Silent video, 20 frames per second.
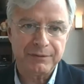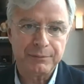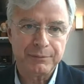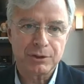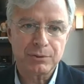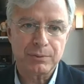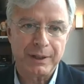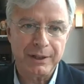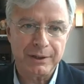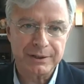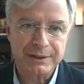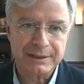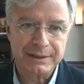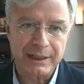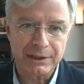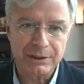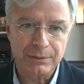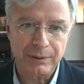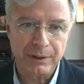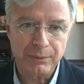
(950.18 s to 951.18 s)
an idea from the
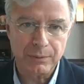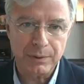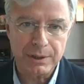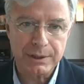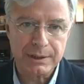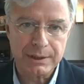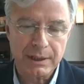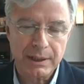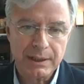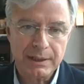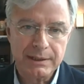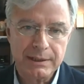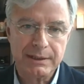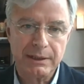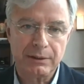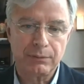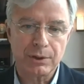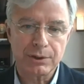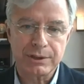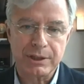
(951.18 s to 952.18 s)
20th century
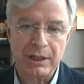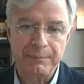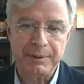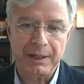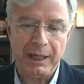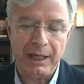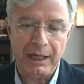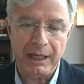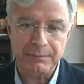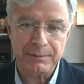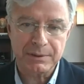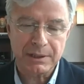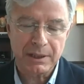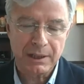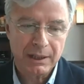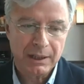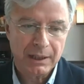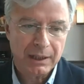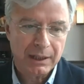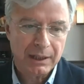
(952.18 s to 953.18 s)
was zero-sum
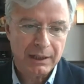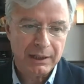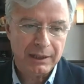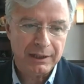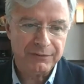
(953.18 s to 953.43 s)
games.